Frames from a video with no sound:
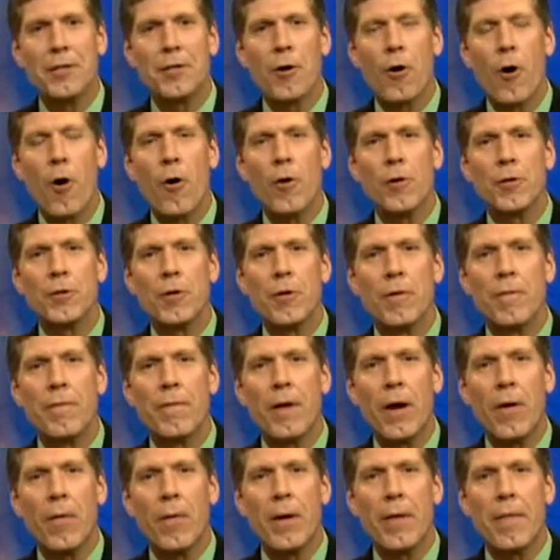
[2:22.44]
are also
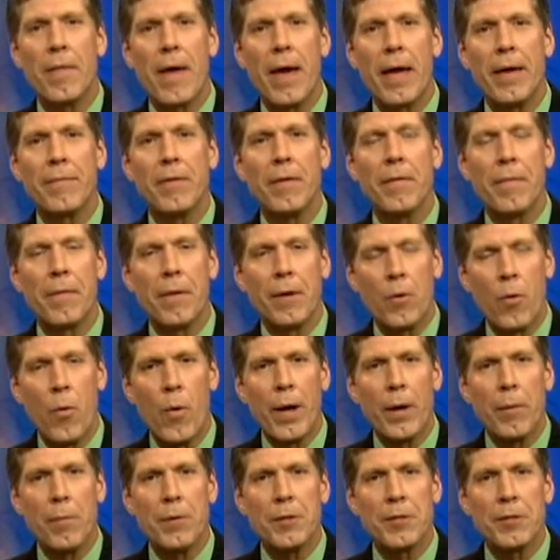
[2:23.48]
very thankful for the
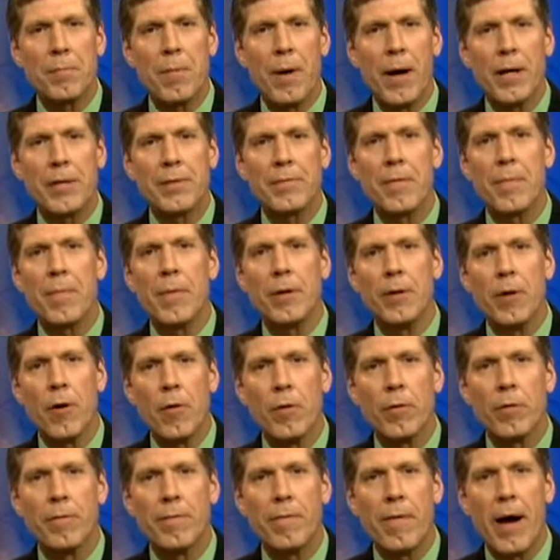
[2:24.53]
quick response from the
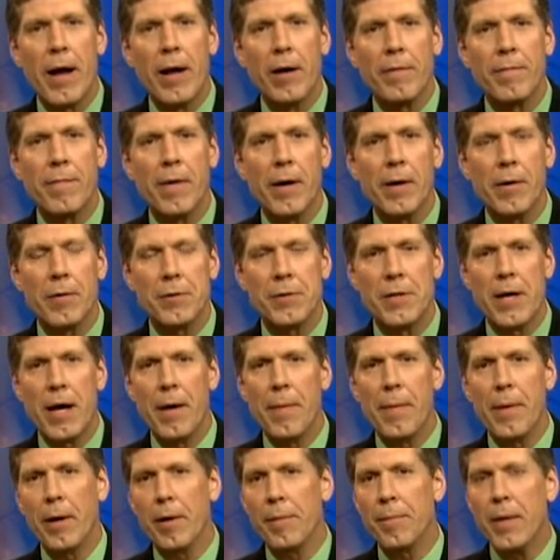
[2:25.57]
local firefighters
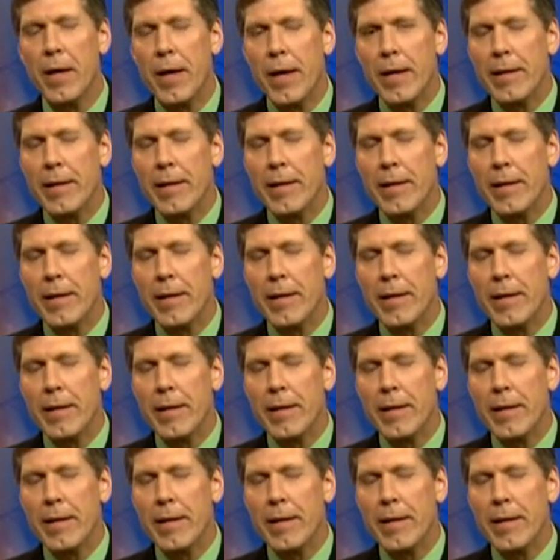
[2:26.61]
down there.